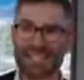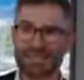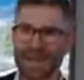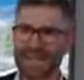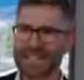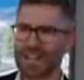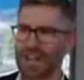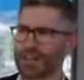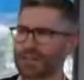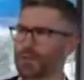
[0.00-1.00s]
It depends a
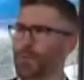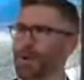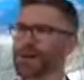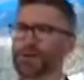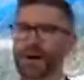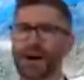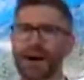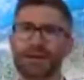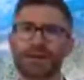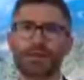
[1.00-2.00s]
lot on where you
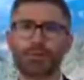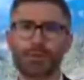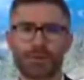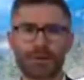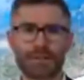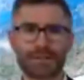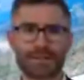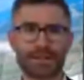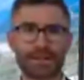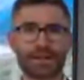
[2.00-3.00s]
are in the world,
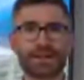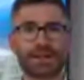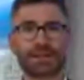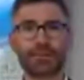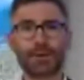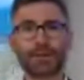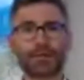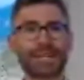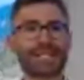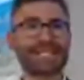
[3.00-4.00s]
what
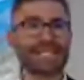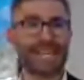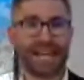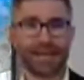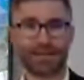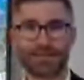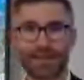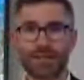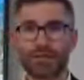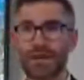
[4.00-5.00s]
you can say,
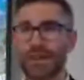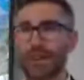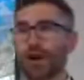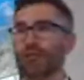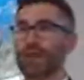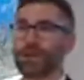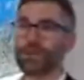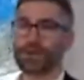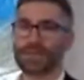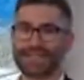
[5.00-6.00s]
right? Already in the offline
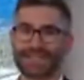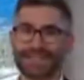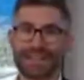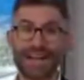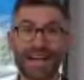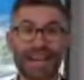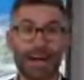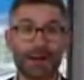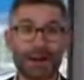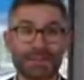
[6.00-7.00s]
world. And
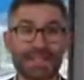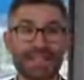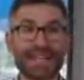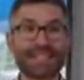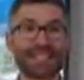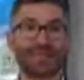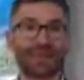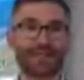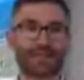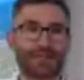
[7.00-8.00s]
now comes the next
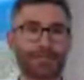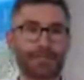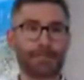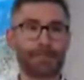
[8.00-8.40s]
dimension.